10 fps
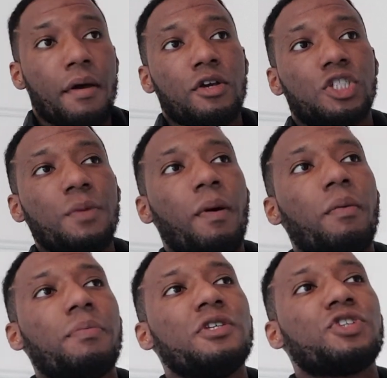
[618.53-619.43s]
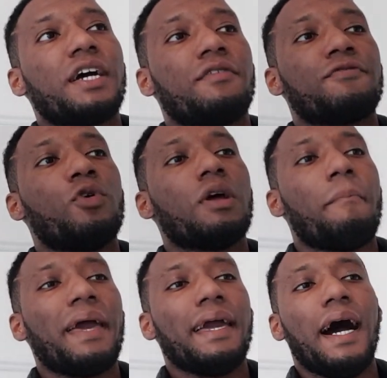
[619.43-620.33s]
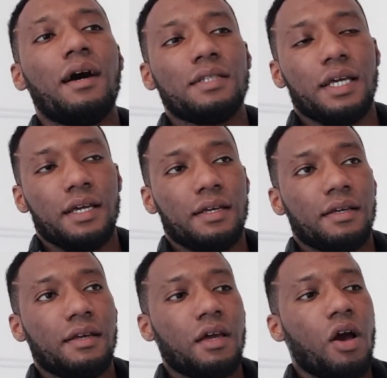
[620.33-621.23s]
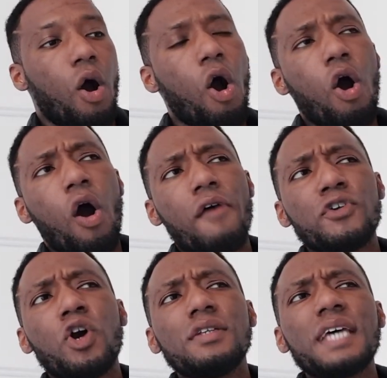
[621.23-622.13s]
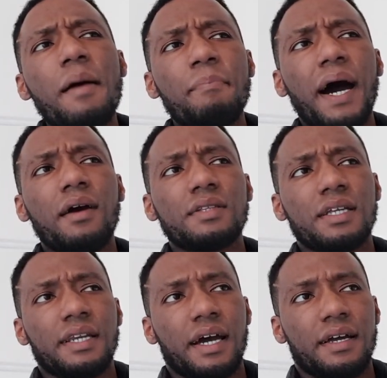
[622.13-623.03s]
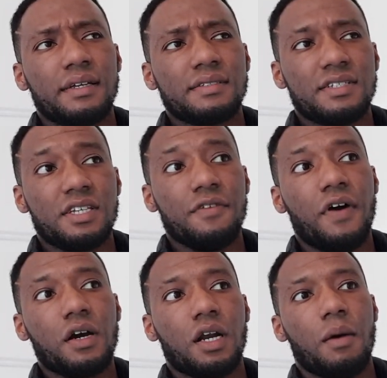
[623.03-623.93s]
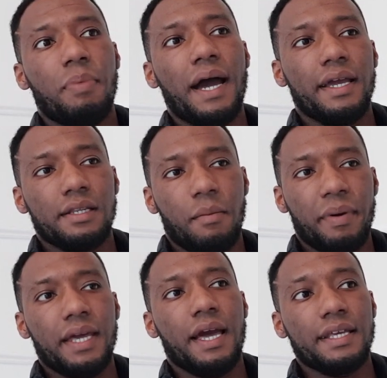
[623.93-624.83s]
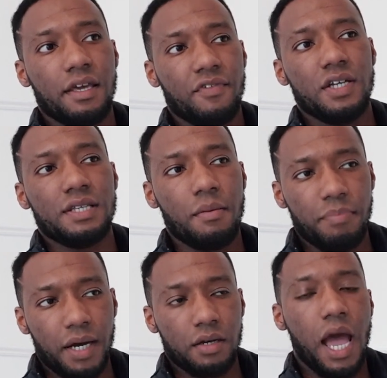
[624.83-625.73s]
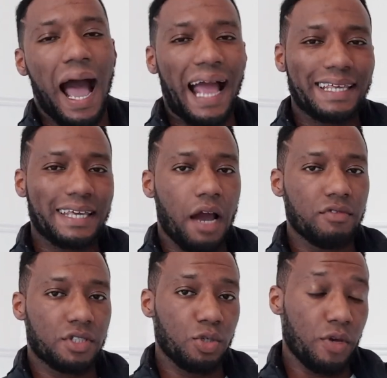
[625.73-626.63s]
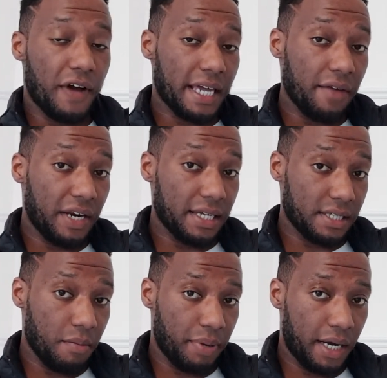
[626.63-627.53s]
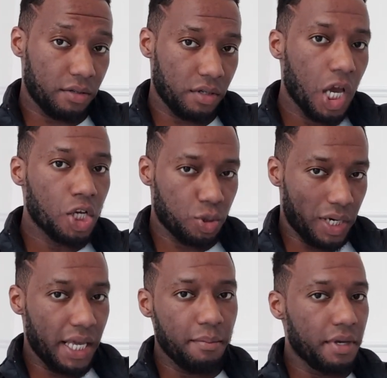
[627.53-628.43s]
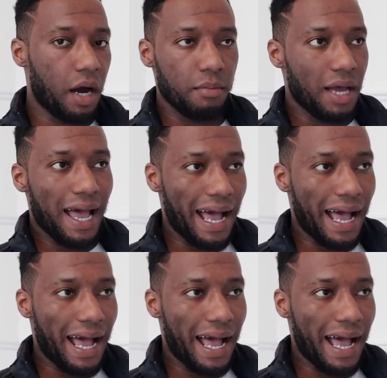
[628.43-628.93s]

She probably trying to throw the bait out there. Oh, have you got £10 in that? To see if I'm going to buy the bait and give her £10. I guarantee you, if I gave her that £10, she would hit me up.